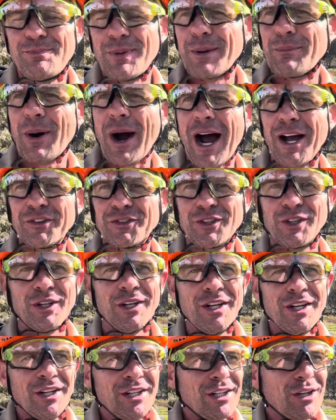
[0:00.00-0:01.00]
big pasta,
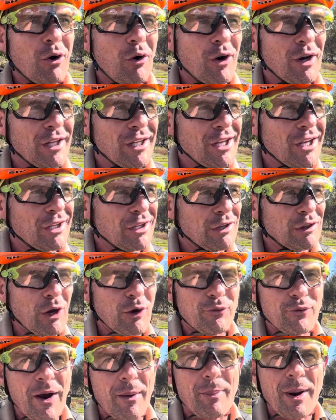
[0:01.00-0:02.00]
or, you know,
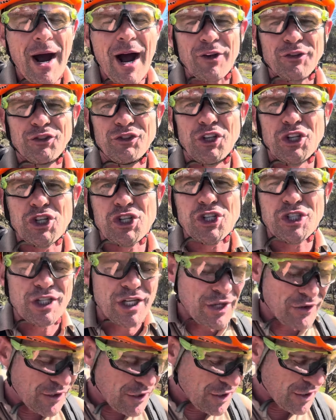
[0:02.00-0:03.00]
low-fat pasta dish
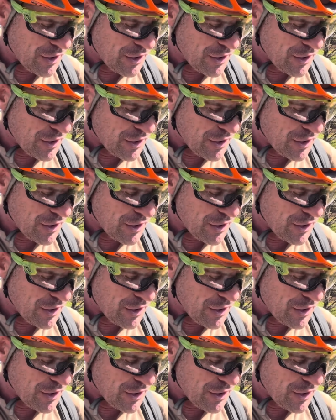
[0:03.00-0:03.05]
in the